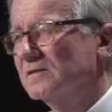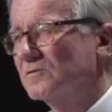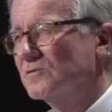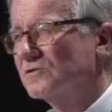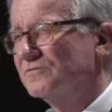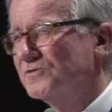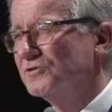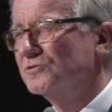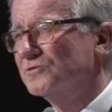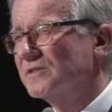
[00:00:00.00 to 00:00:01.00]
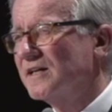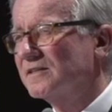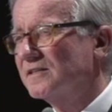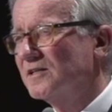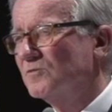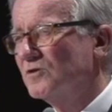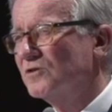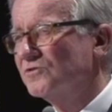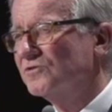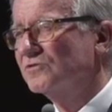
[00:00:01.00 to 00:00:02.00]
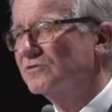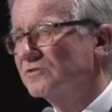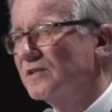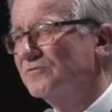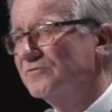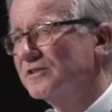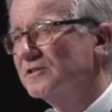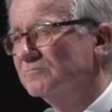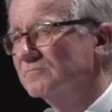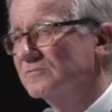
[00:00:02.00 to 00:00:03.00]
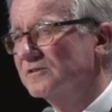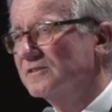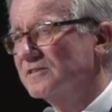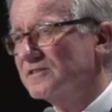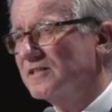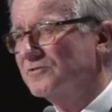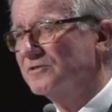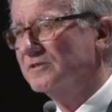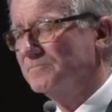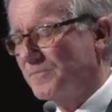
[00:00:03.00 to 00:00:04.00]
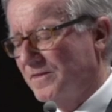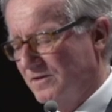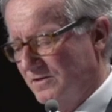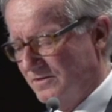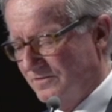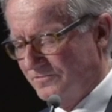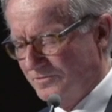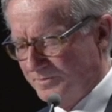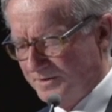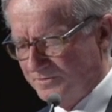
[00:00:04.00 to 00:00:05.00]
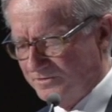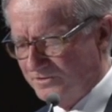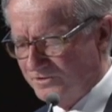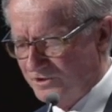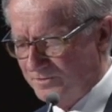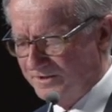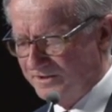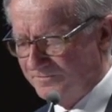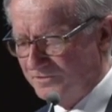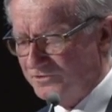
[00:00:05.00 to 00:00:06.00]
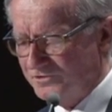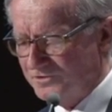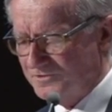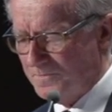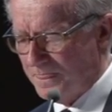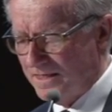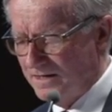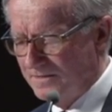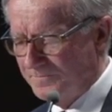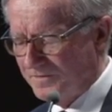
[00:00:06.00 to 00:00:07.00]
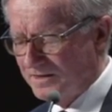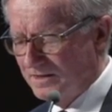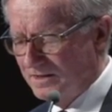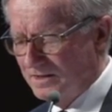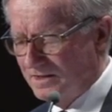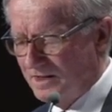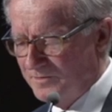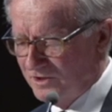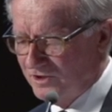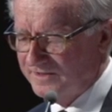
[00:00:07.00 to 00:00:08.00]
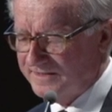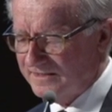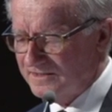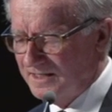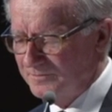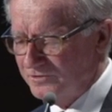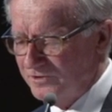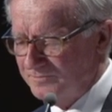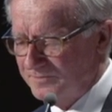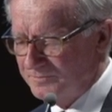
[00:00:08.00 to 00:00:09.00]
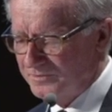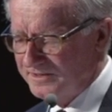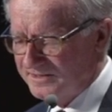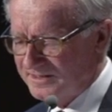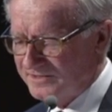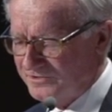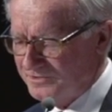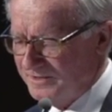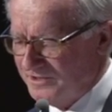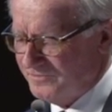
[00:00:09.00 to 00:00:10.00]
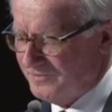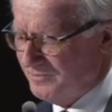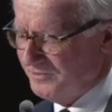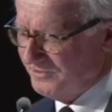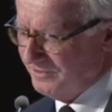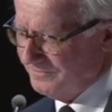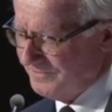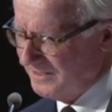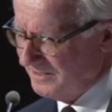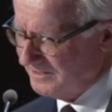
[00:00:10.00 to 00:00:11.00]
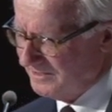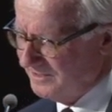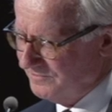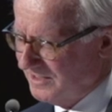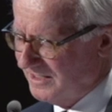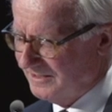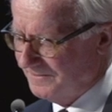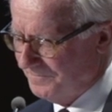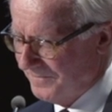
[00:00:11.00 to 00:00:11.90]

There was a view that there was some freedom within this country for people to determine their futures. I went on at that time to quote my predecessor as Minister for Aboriginal Affairs, Ian Viner,